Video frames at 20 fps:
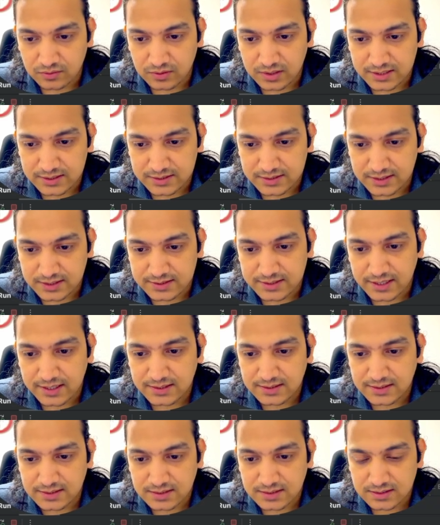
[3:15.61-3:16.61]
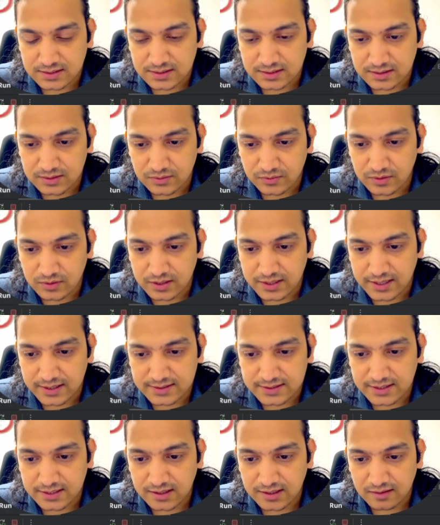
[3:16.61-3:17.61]
let's say text, we will get
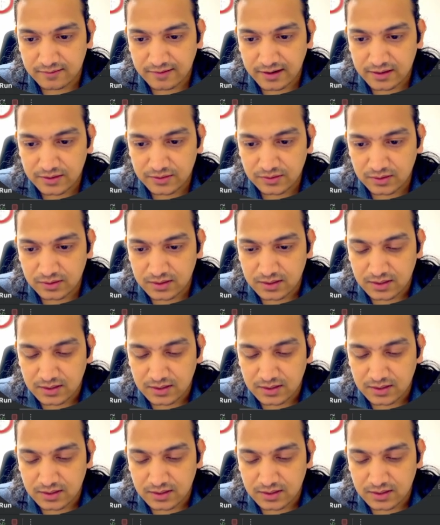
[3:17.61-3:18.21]
single value.